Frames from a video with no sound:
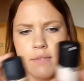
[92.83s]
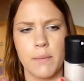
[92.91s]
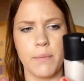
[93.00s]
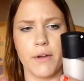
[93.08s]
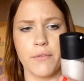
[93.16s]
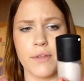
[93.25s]

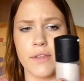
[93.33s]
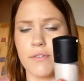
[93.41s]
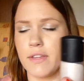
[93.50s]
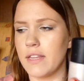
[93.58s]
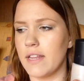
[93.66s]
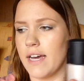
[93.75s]
but I really
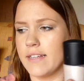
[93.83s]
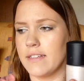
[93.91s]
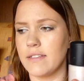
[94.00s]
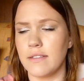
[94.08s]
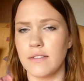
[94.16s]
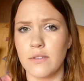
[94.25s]
like
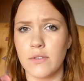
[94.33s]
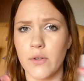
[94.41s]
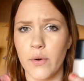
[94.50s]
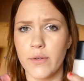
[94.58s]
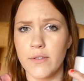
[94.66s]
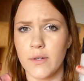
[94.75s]
this. It's
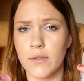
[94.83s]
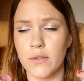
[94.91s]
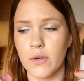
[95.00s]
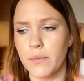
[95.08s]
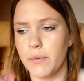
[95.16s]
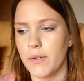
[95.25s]

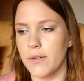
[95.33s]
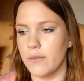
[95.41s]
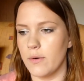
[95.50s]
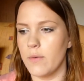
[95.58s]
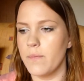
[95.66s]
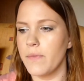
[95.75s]
so beautiful.